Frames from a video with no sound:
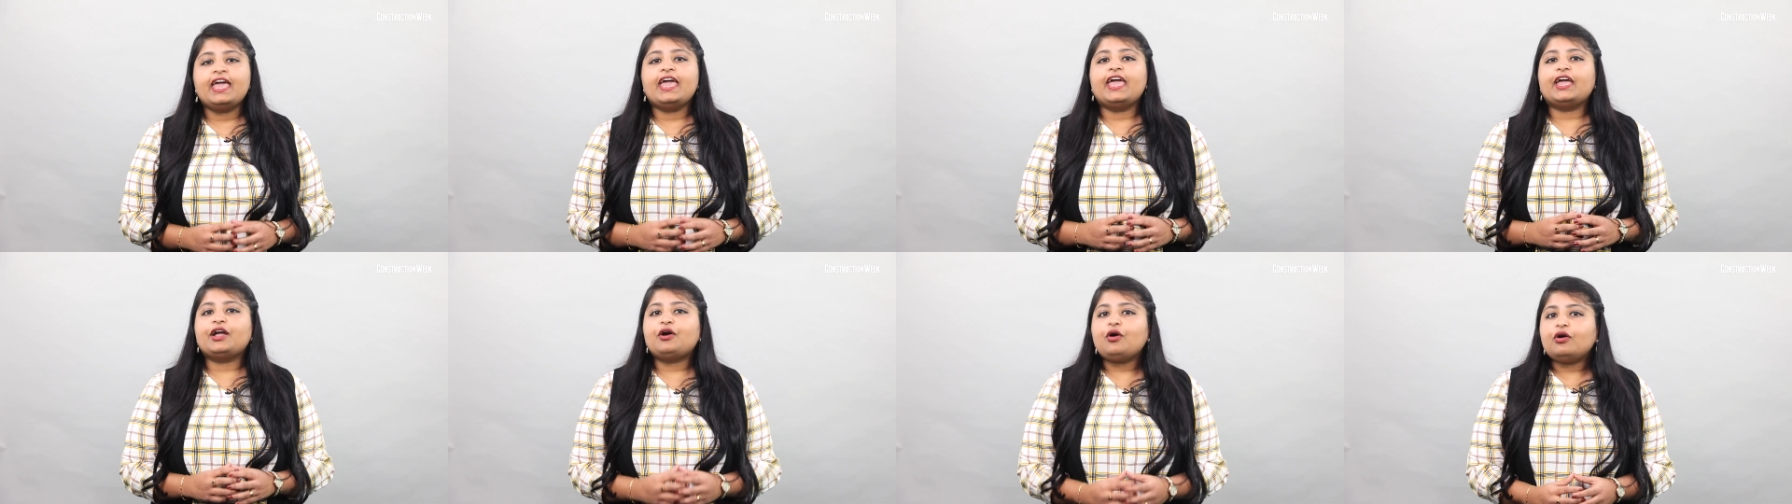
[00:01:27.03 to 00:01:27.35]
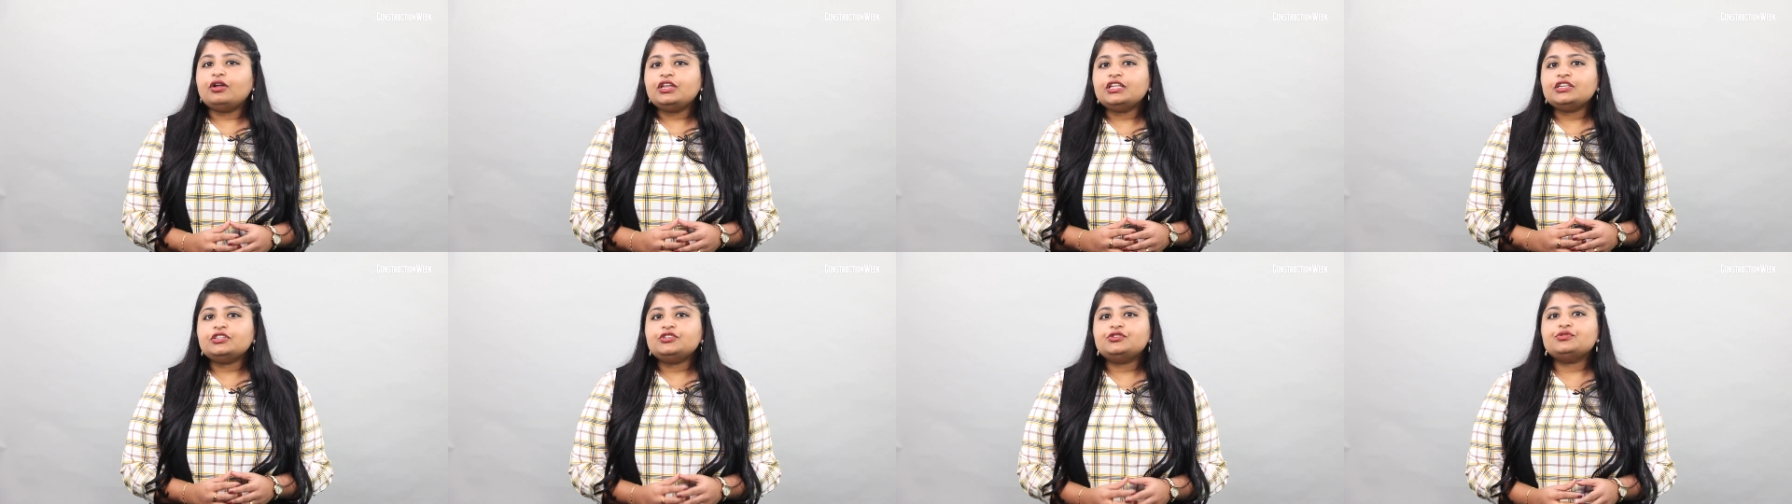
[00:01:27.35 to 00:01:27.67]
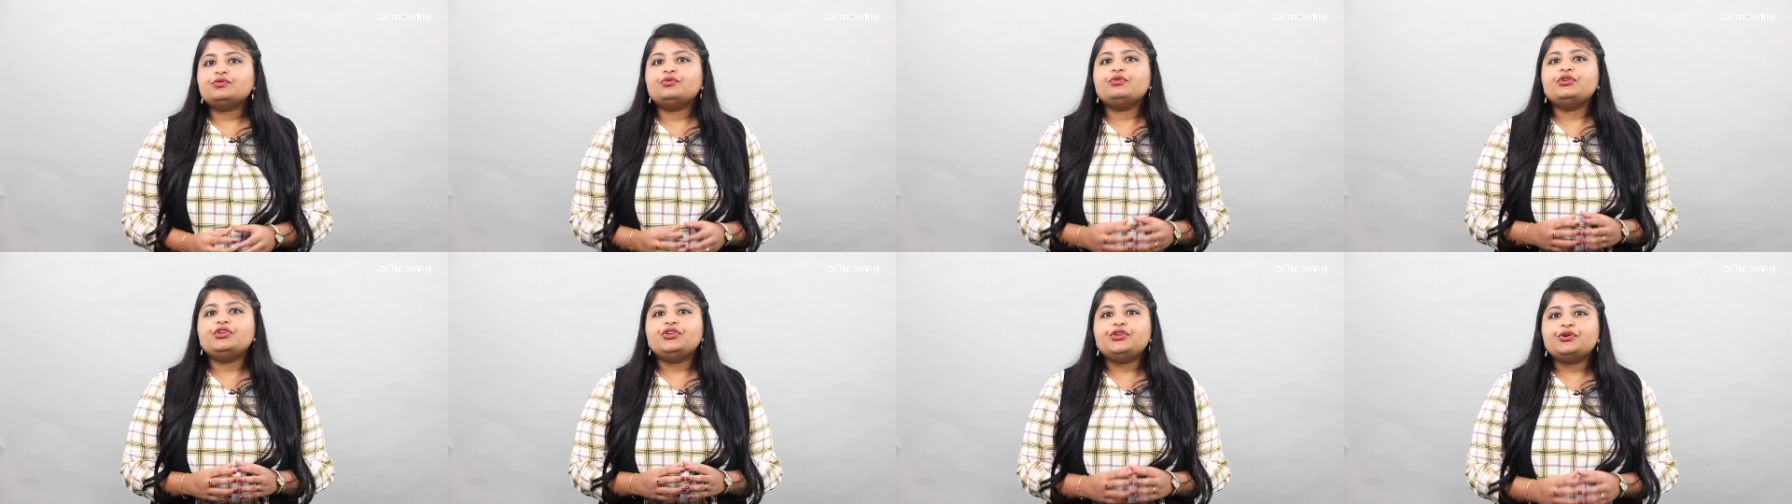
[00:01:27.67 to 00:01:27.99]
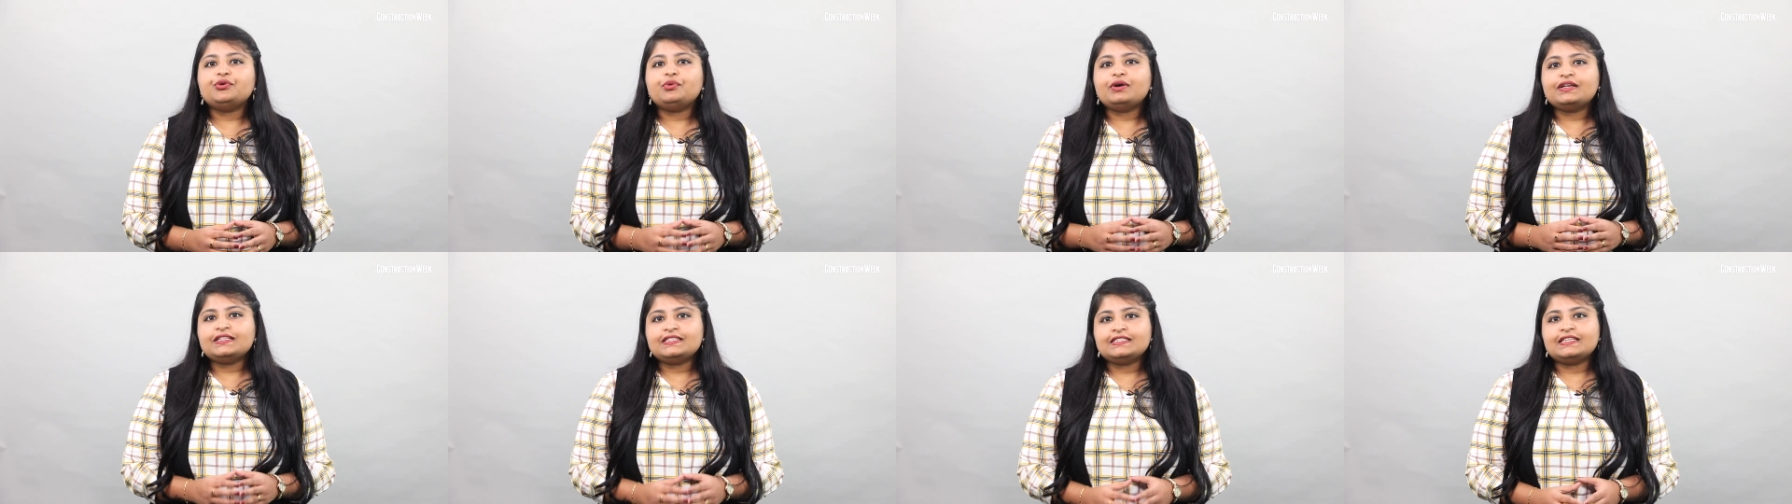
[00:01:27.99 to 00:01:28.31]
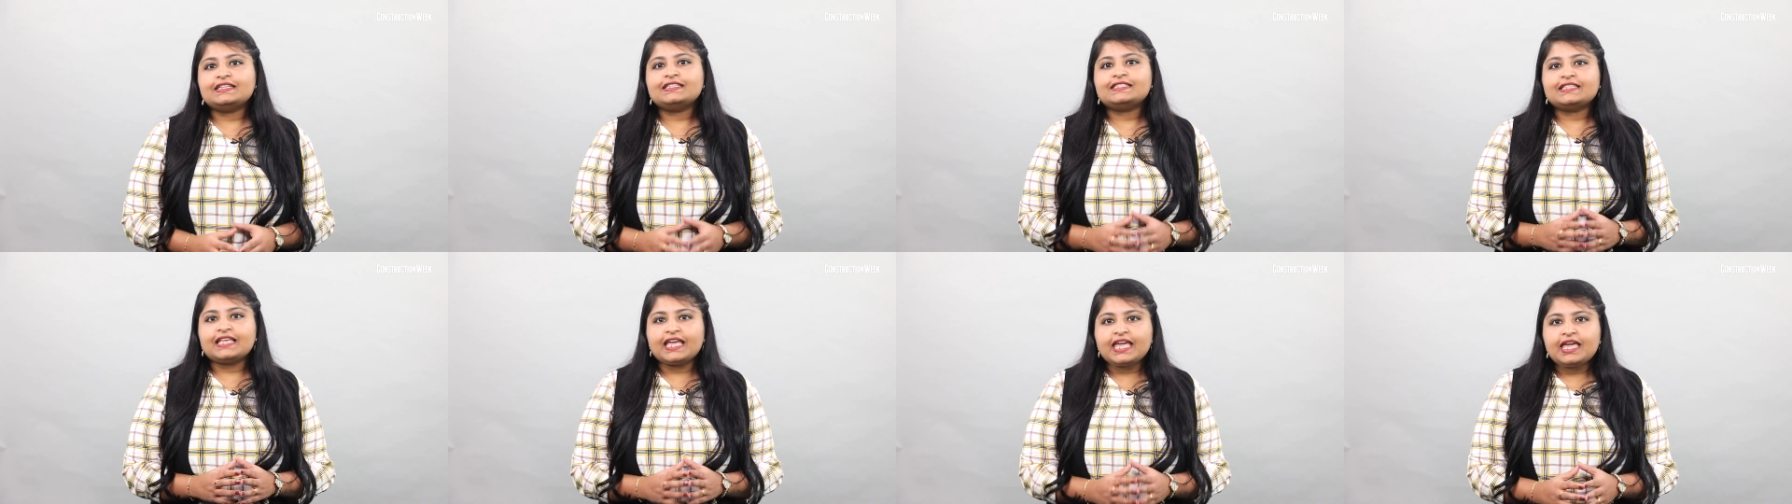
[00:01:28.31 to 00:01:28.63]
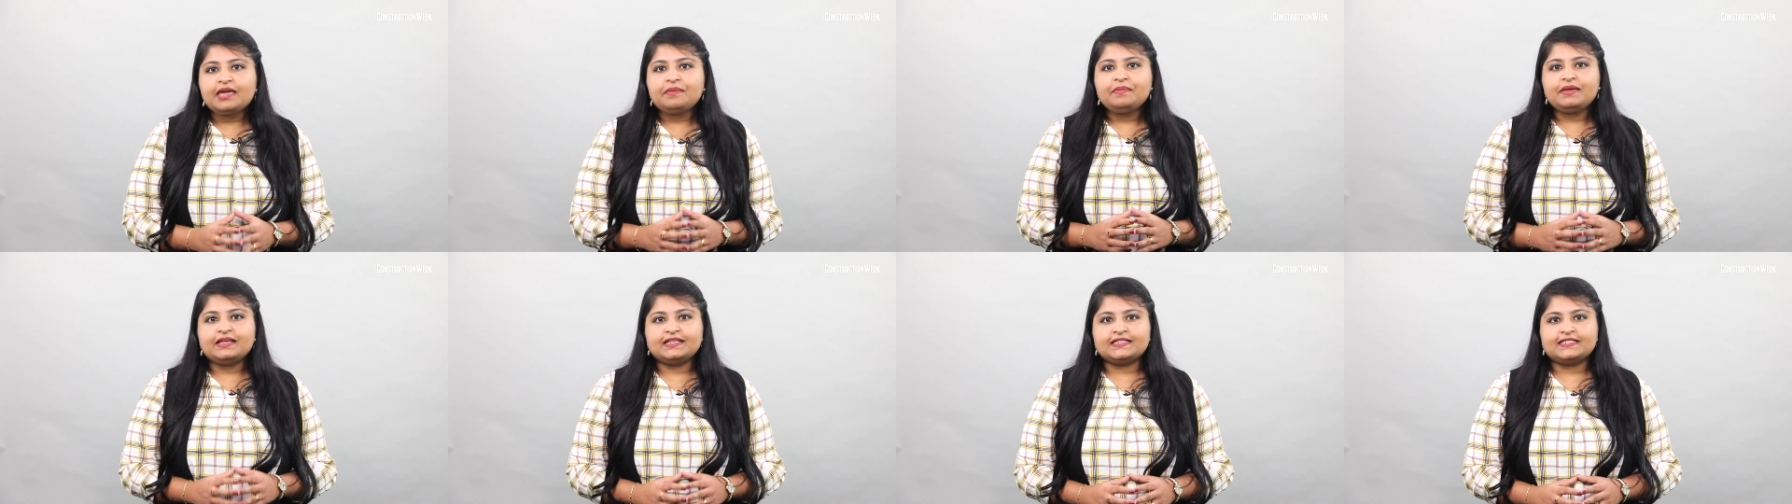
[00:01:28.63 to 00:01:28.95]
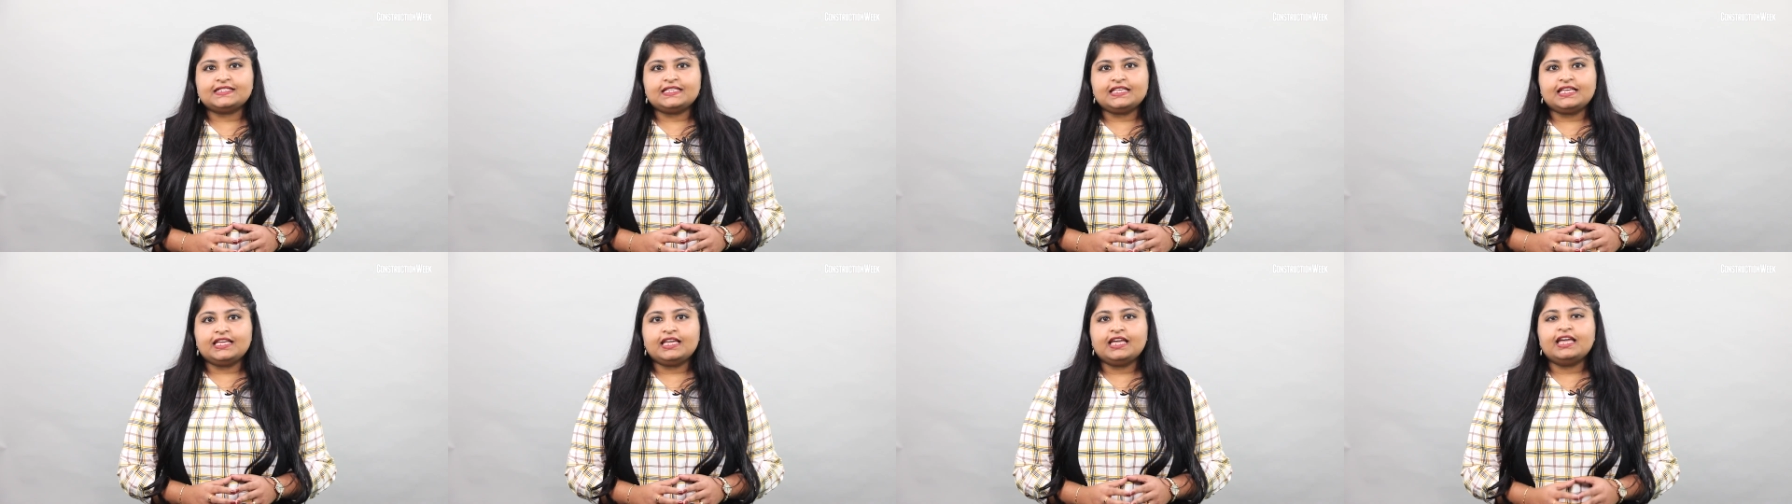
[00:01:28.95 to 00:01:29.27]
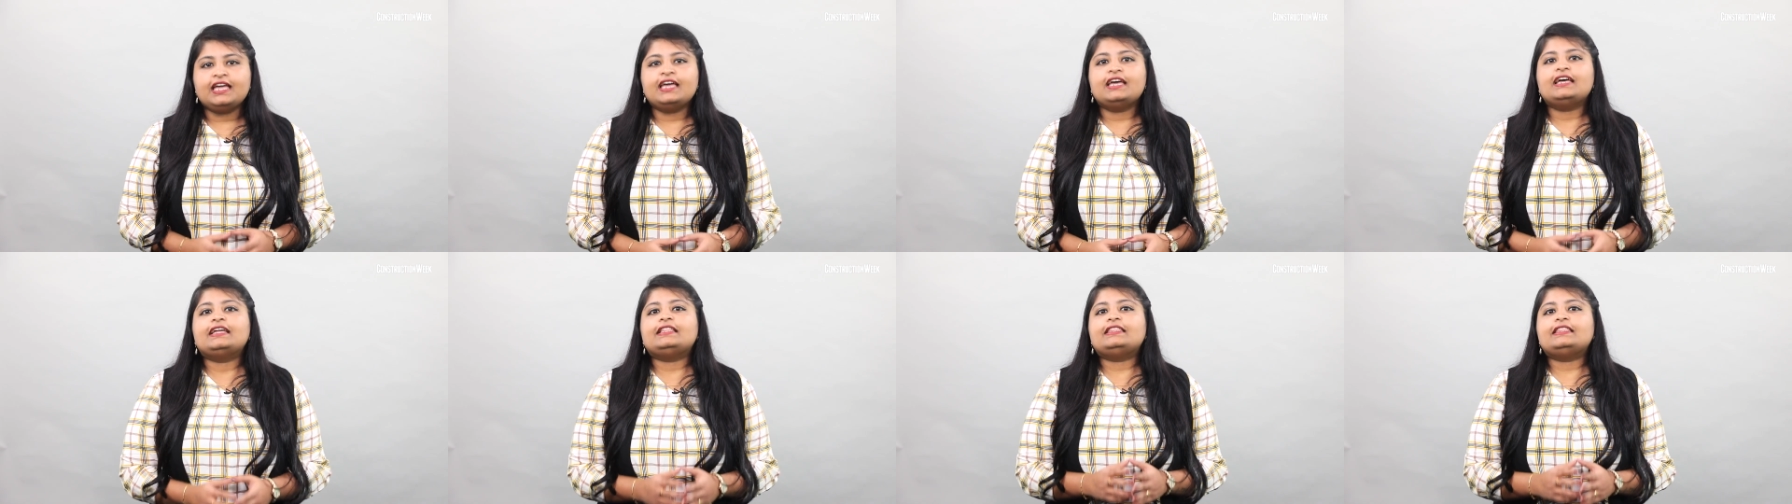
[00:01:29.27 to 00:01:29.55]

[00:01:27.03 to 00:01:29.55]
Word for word: According to USSABC,